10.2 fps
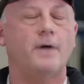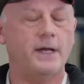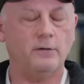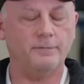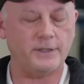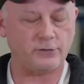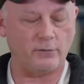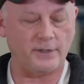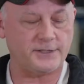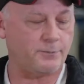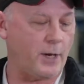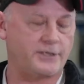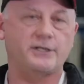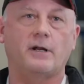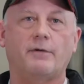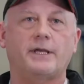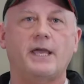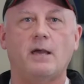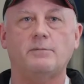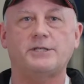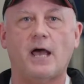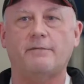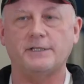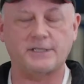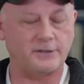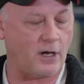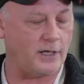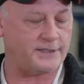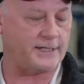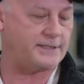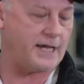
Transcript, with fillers: Final visual inspection of a camshaft is a daunting